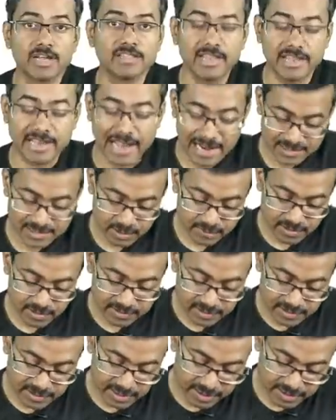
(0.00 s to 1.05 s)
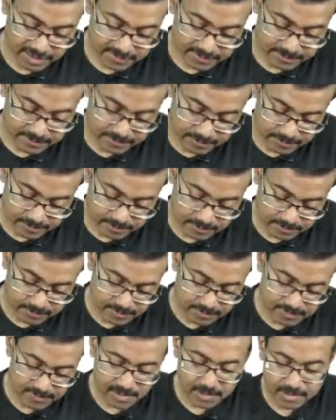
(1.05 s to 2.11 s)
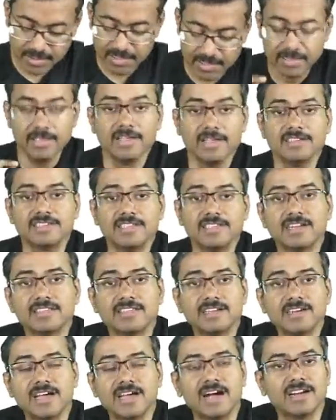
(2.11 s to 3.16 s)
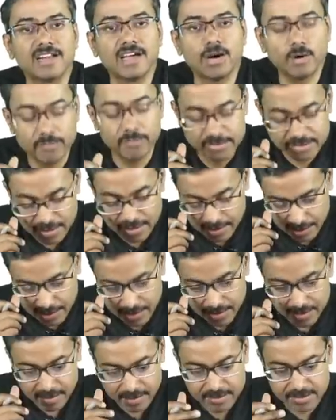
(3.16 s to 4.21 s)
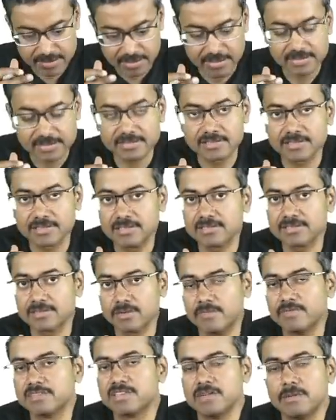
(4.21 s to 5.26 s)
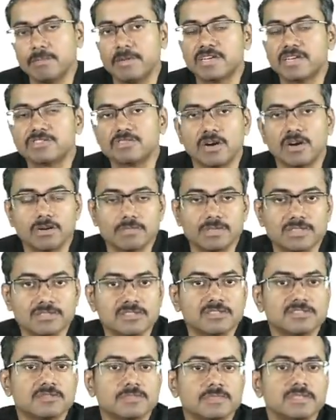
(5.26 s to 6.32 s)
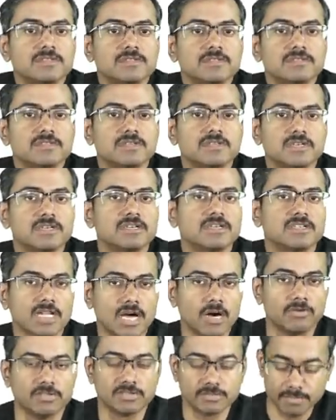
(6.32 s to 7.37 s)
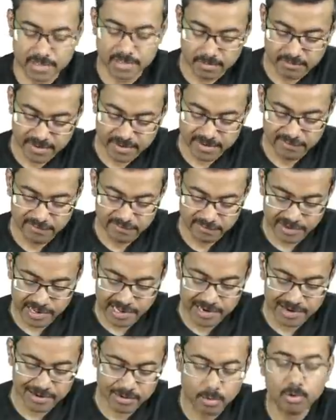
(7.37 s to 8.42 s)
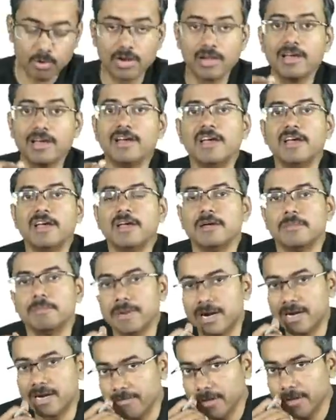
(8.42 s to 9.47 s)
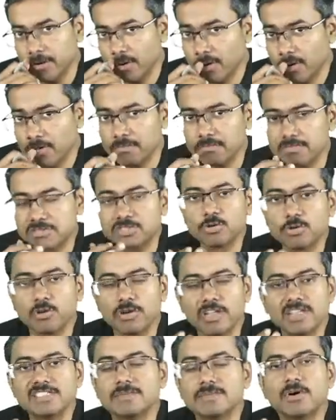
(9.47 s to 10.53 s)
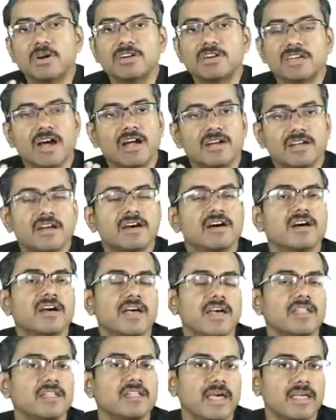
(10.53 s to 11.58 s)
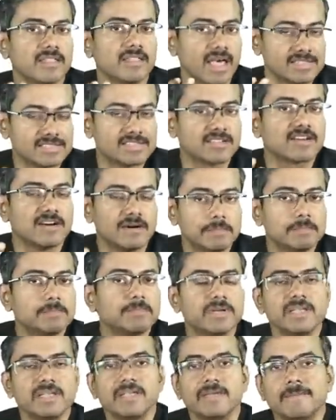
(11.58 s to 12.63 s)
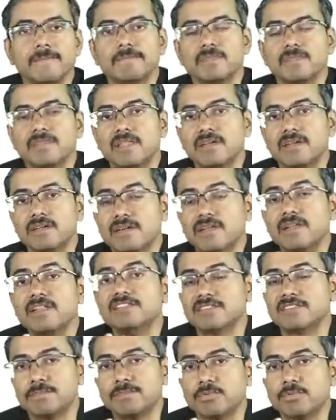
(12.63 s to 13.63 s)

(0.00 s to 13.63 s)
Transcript: look at the analogy of Ratan Tata. See, Ratan Tata obviously is, is, is obviously a big shot businessman. Uh, now he's become very frail and old, but we know stories about Tata, and, and as a company, they really